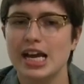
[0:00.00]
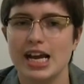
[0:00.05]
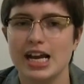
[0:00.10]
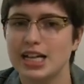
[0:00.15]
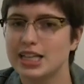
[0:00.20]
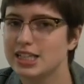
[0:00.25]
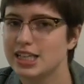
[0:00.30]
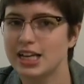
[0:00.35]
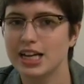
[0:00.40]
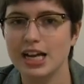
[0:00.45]

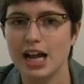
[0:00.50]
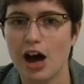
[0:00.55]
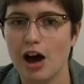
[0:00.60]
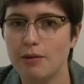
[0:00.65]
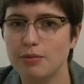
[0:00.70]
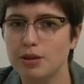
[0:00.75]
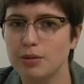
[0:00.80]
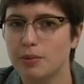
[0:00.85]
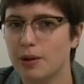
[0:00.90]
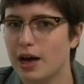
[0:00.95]
It didn't
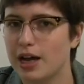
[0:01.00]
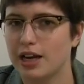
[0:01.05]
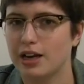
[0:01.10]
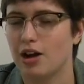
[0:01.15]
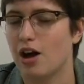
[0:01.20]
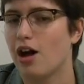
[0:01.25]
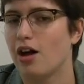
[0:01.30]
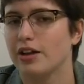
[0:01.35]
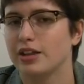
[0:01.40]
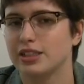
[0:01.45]
help the plot at
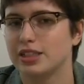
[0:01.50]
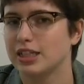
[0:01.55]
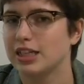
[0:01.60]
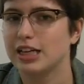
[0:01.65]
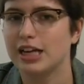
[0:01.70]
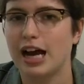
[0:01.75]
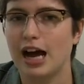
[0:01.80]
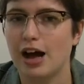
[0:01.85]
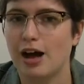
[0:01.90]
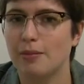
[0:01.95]
all, it
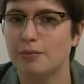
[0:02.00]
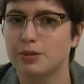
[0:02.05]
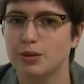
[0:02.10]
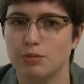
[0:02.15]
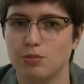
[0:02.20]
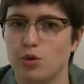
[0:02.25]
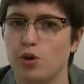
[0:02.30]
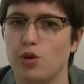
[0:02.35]
didn't help the